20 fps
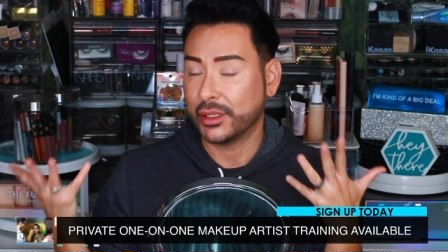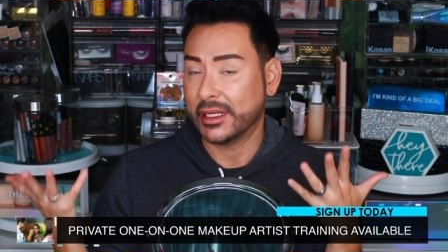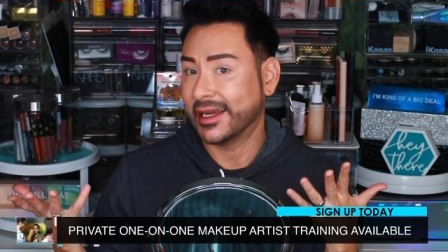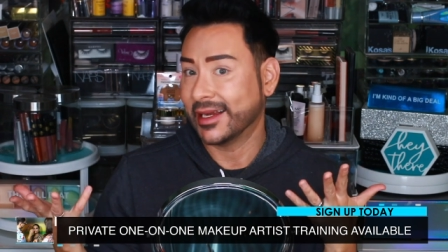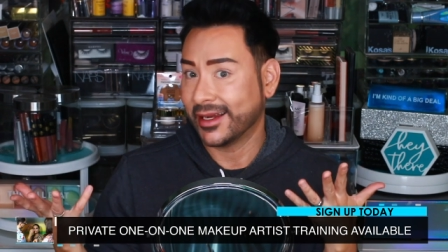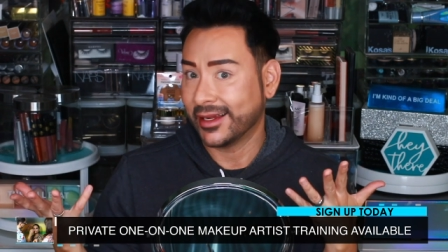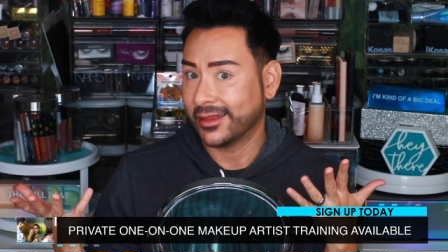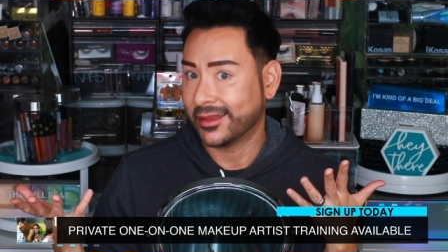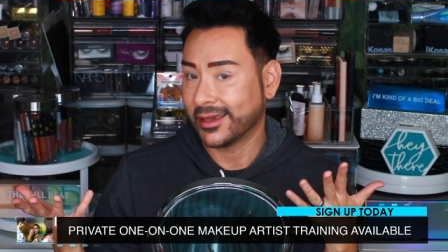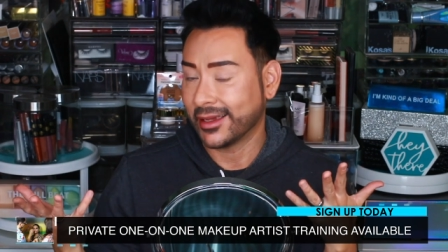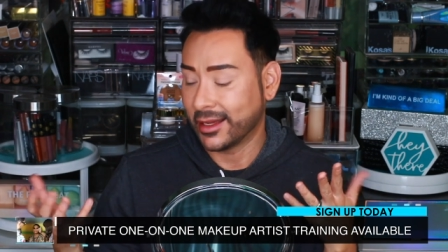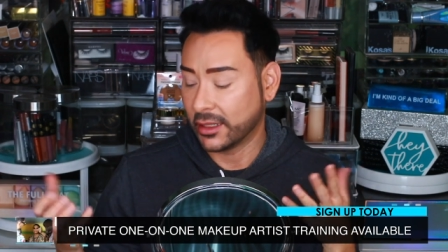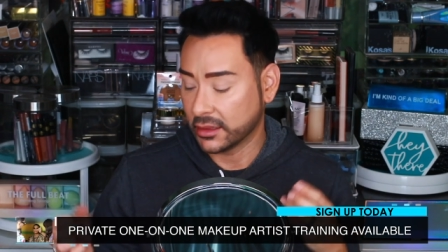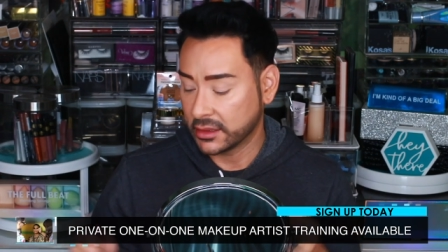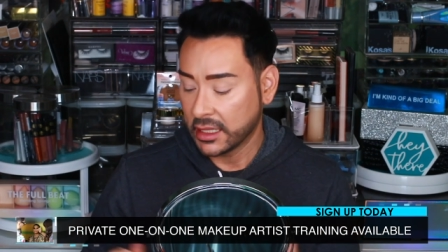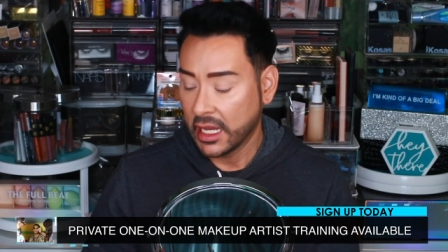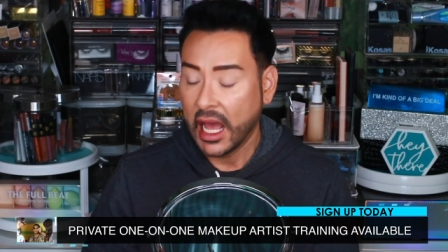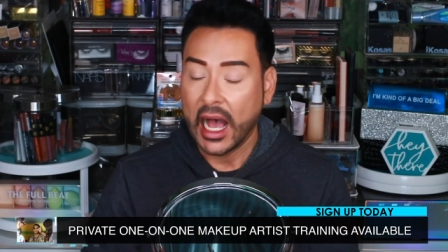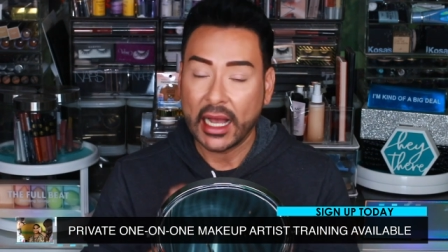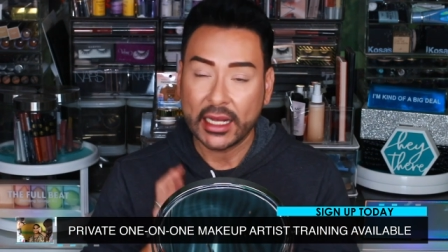need anything
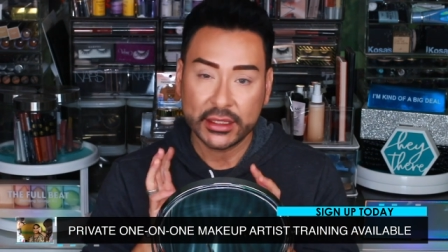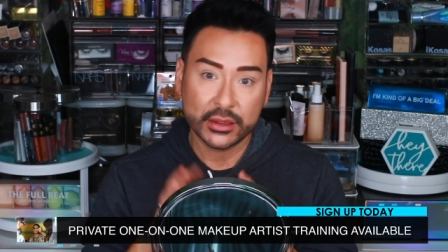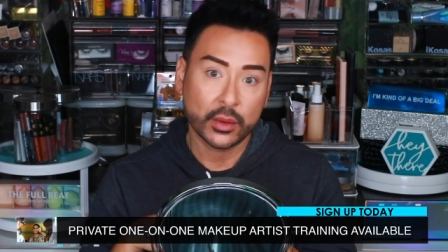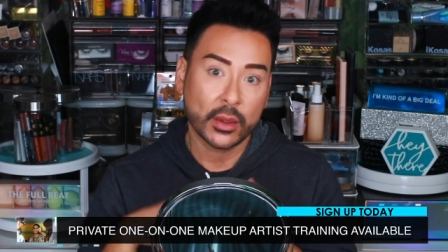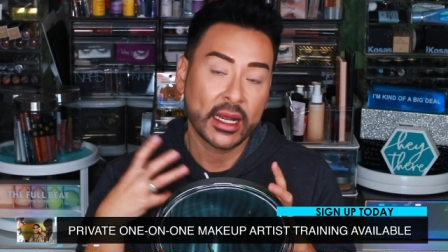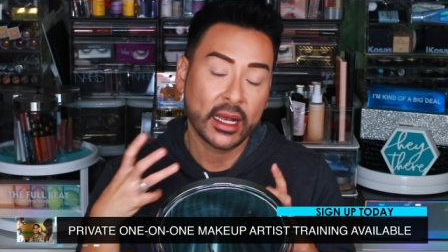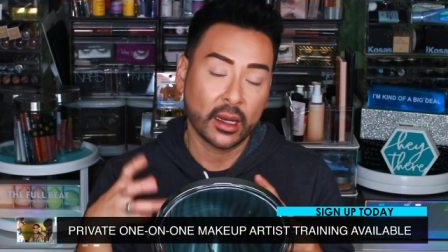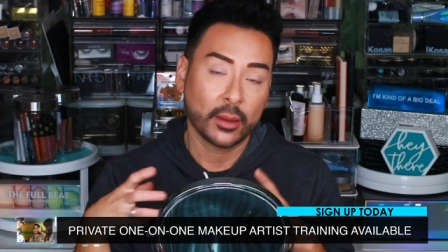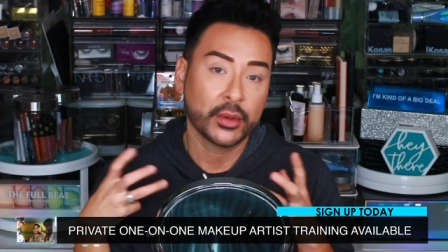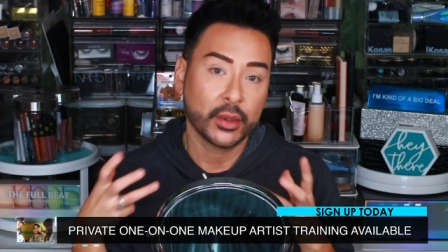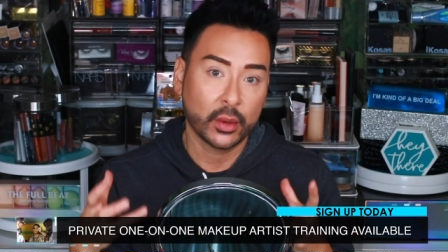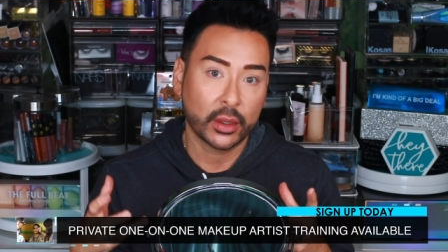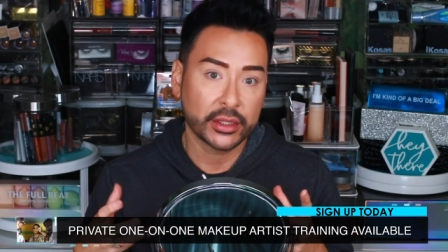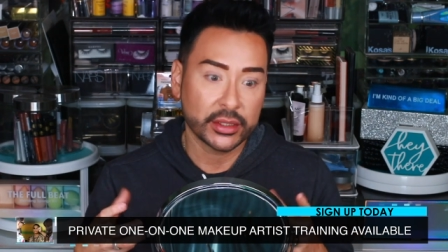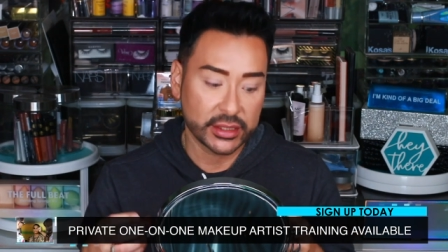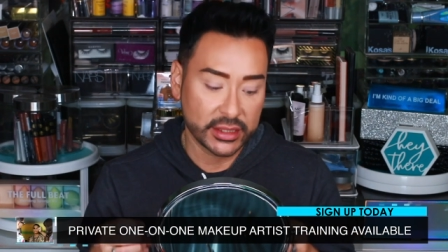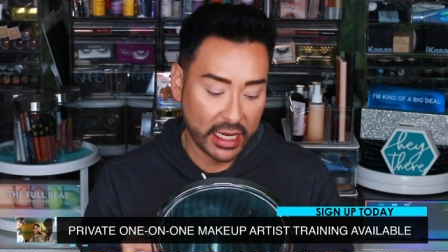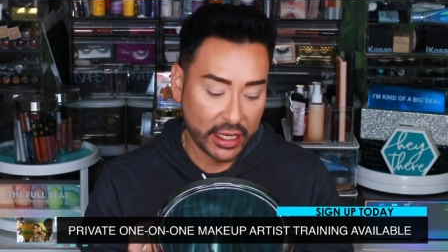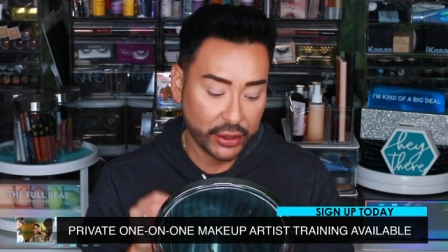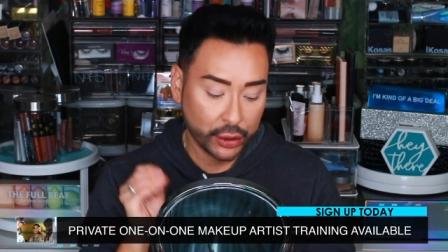else? I just want to help you
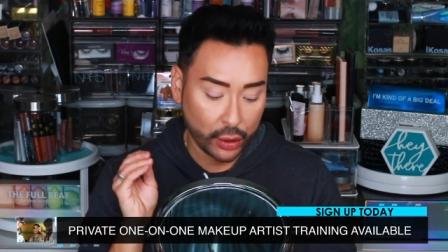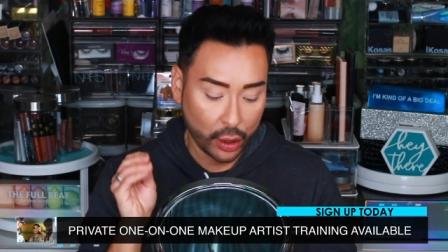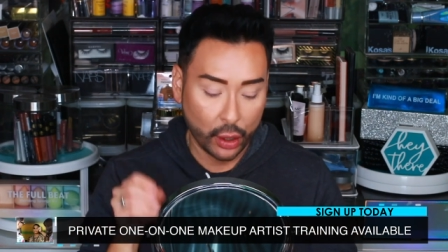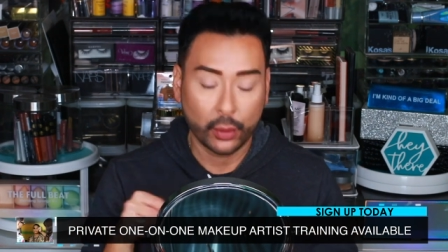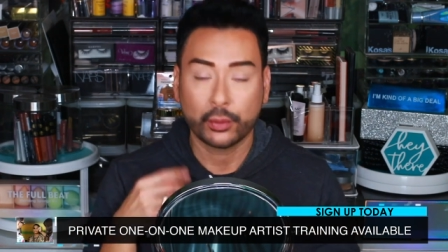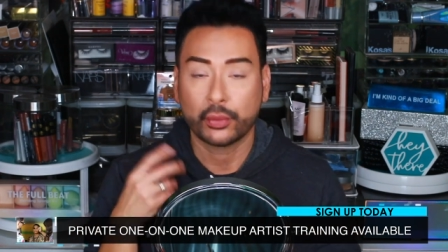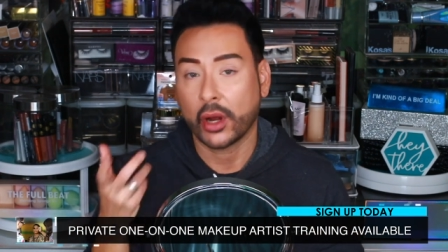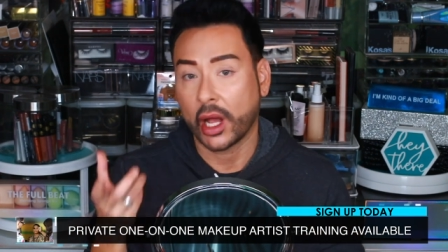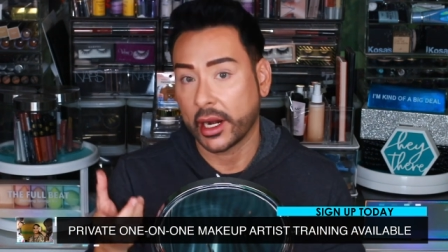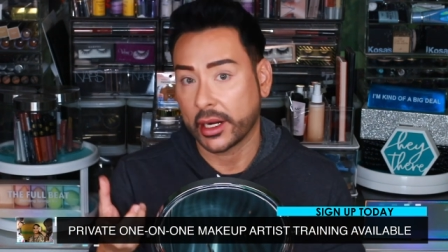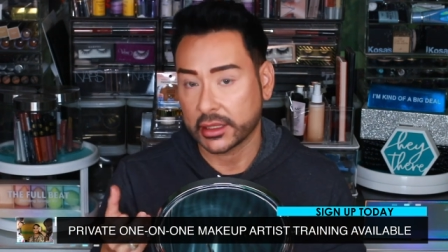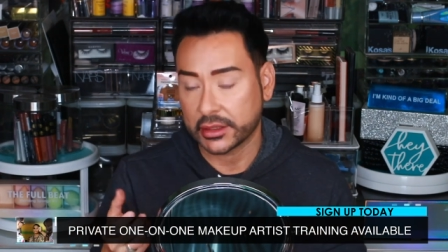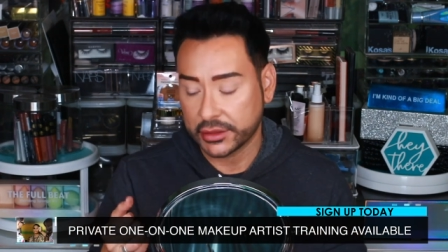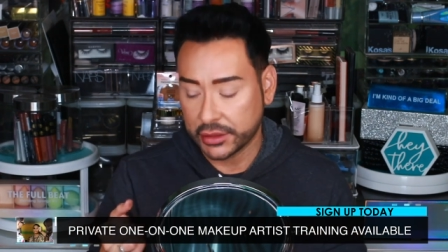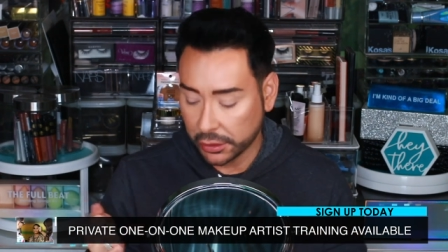understand your own products.